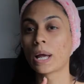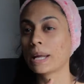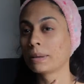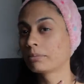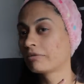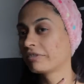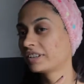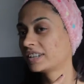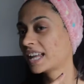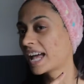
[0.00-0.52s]

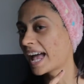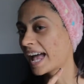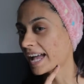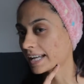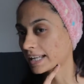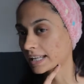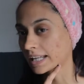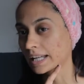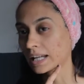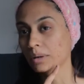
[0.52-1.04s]
help with
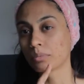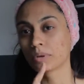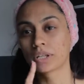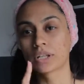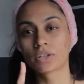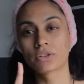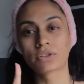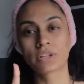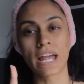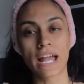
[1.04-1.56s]
acne,
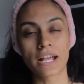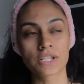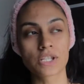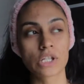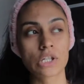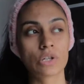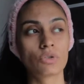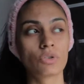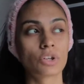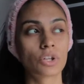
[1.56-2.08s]
but it's
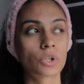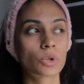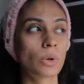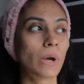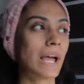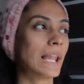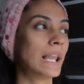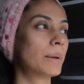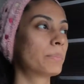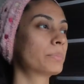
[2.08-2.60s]
actually going to
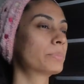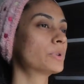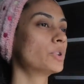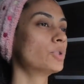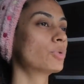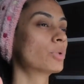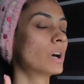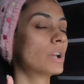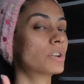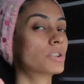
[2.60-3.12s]
help
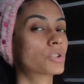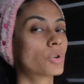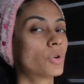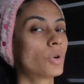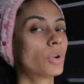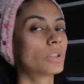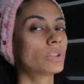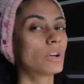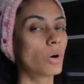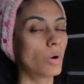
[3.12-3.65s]
you
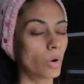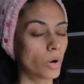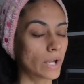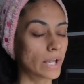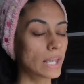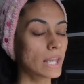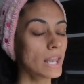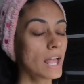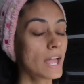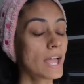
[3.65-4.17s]
control the
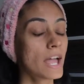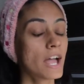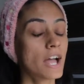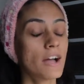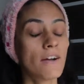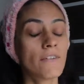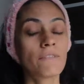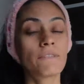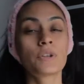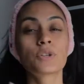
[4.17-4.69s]
oil,
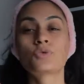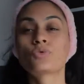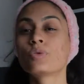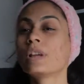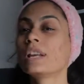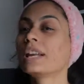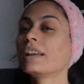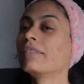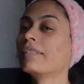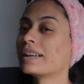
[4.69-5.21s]
which
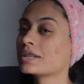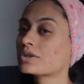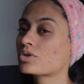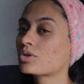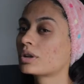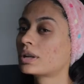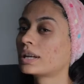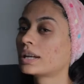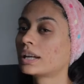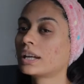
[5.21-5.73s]
will
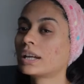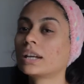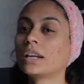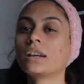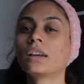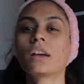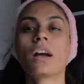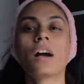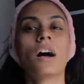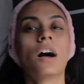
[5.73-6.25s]

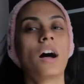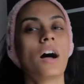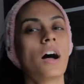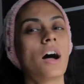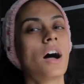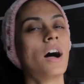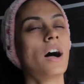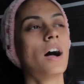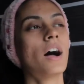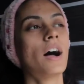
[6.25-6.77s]
eventually
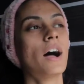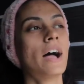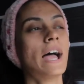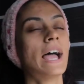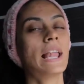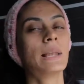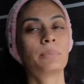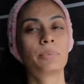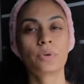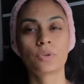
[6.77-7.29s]

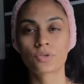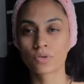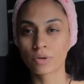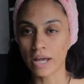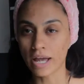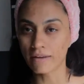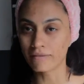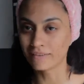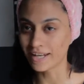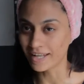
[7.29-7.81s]
help you to
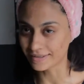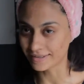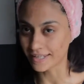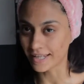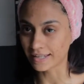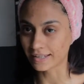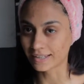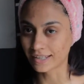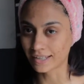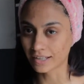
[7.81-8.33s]
have less
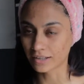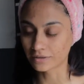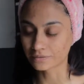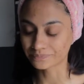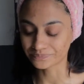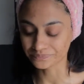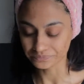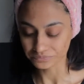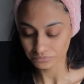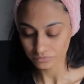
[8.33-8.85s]
acne.
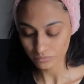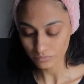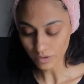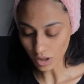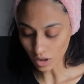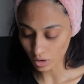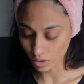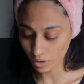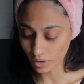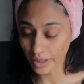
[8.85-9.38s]

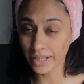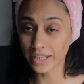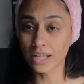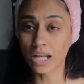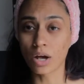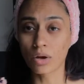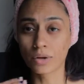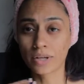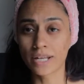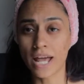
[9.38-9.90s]
Okay,
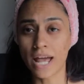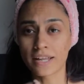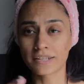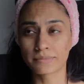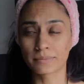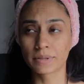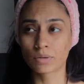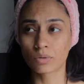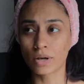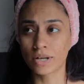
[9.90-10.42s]
now it
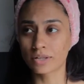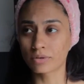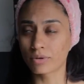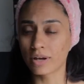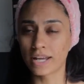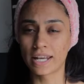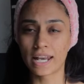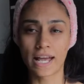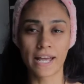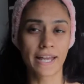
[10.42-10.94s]
has been quite a
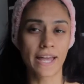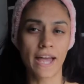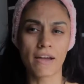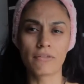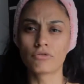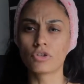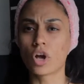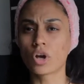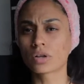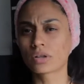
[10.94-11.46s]
while. I
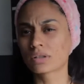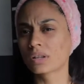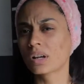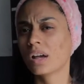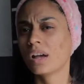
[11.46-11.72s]
have not